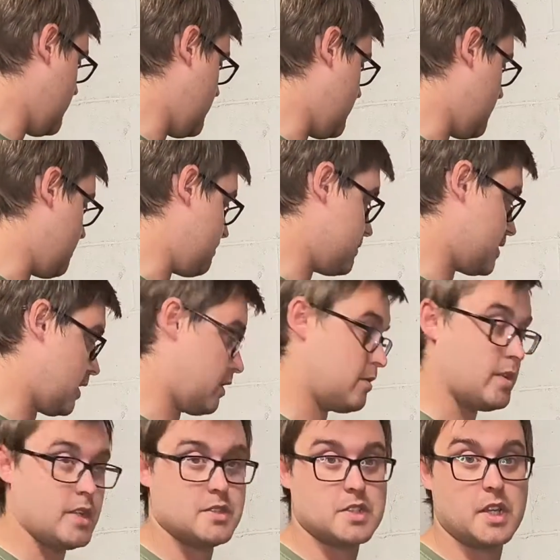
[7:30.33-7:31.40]

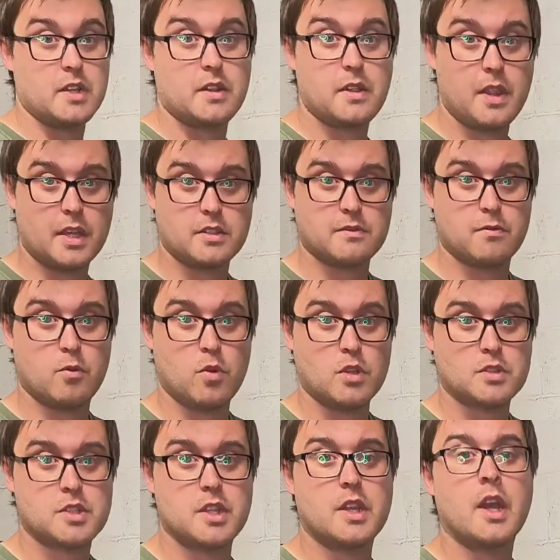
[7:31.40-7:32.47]
So that said, thanks for
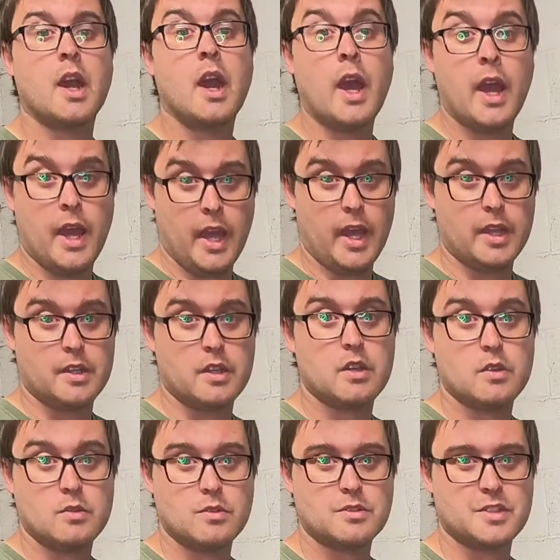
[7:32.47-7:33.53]
watching, and
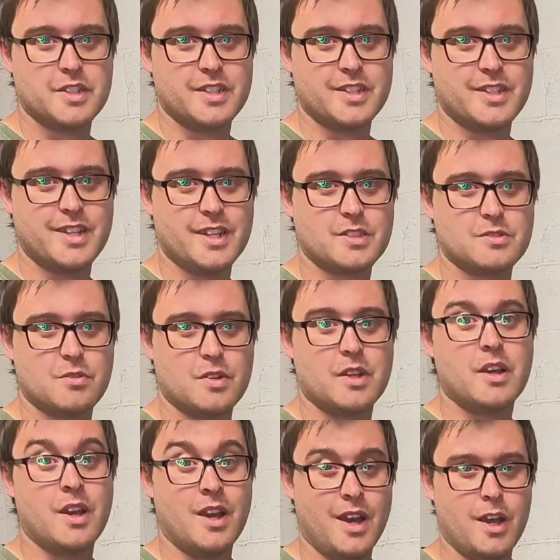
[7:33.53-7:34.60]
we'll see you in the next one.
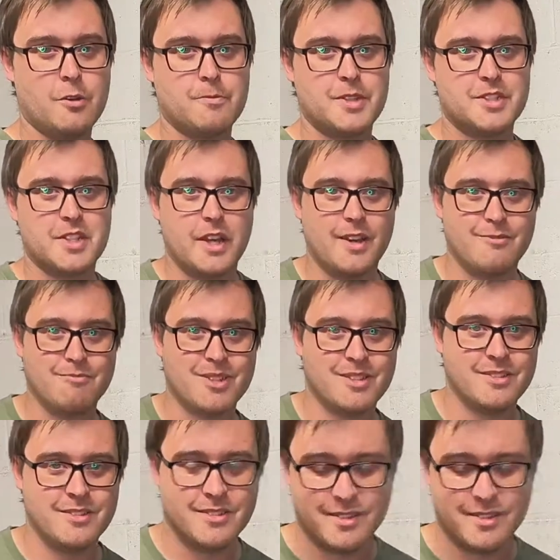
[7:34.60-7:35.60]
I hope this helped.